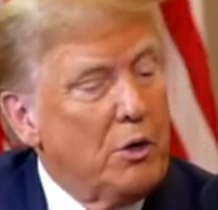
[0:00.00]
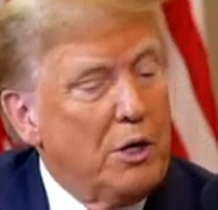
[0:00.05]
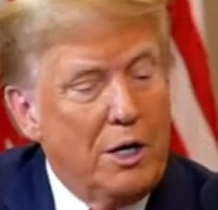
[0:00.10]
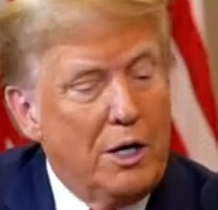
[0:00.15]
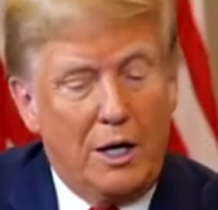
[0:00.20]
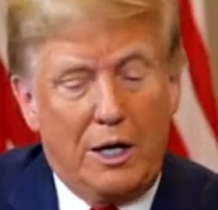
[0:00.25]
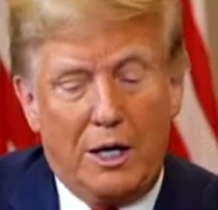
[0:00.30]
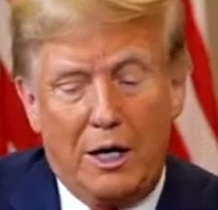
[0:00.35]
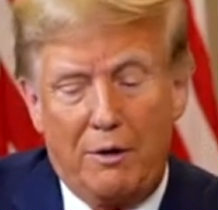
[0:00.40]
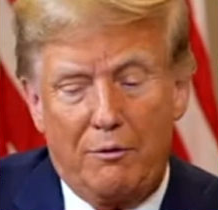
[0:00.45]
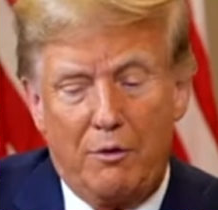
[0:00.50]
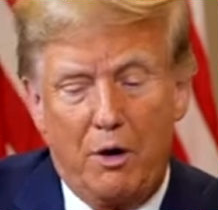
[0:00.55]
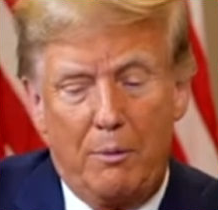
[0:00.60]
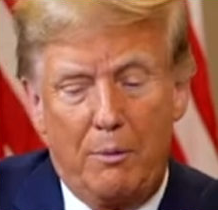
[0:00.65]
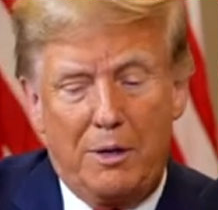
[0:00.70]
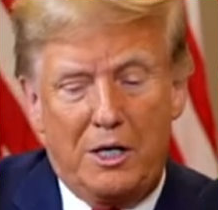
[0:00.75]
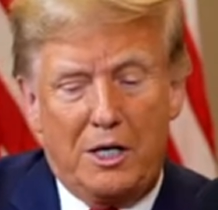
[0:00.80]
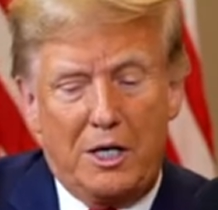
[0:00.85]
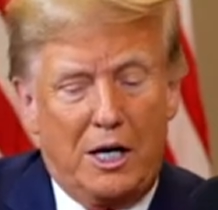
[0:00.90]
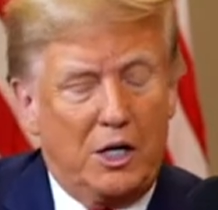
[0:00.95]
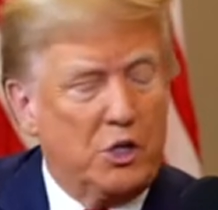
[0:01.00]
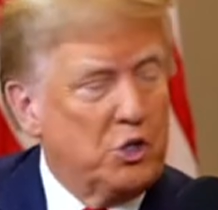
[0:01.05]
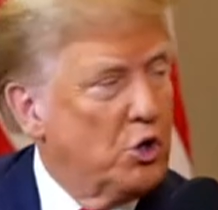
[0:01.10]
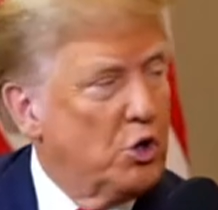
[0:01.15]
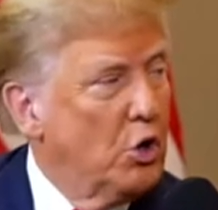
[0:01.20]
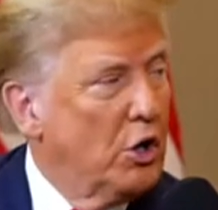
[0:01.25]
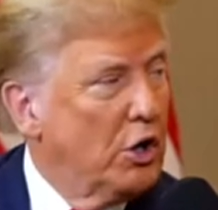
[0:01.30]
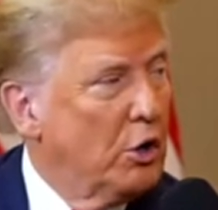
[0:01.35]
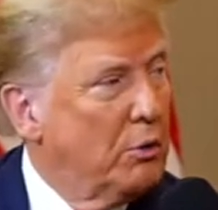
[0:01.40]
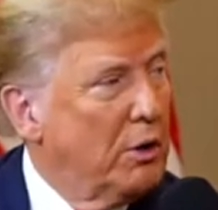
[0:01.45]
You're not going to have army tanks
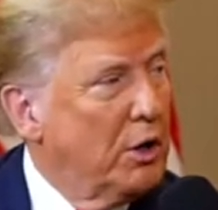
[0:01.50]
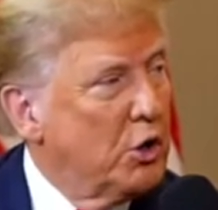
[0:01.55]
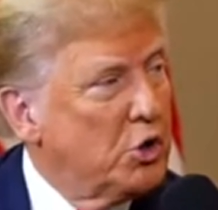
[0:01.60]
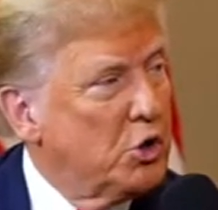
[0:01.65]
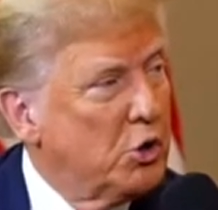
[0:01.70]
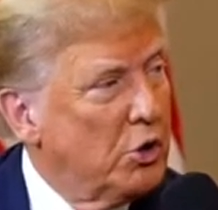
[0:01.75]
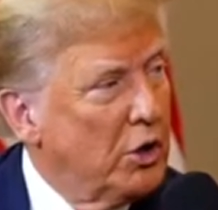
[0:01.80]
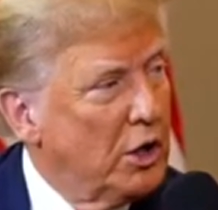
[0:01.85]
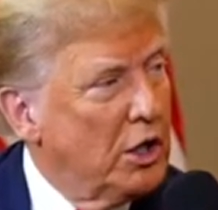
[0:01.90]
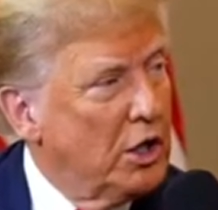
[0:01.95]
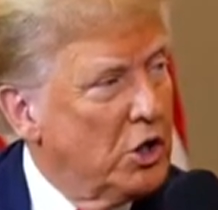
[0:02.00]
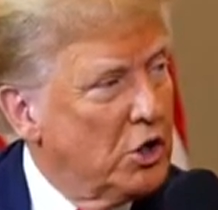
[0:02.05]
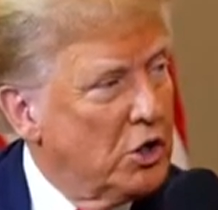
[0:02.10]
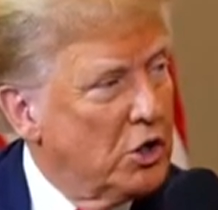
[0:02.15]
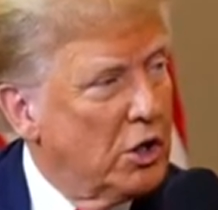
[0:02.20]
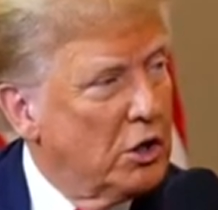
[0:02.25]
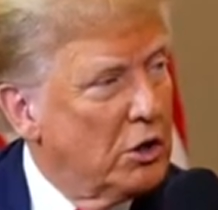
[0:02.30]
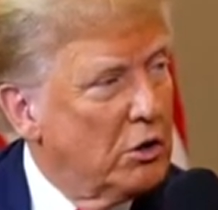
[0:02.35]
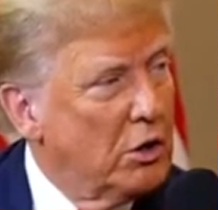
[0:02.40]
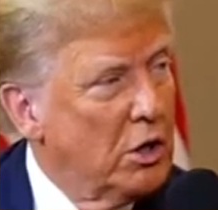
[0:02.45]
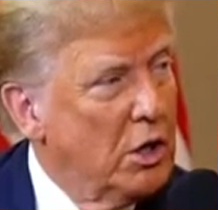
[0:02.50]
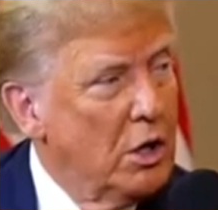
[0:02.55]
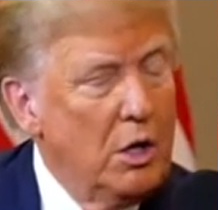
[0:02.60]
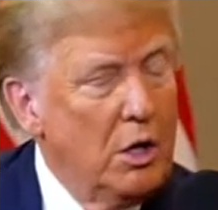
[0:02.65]
going around shooting each other.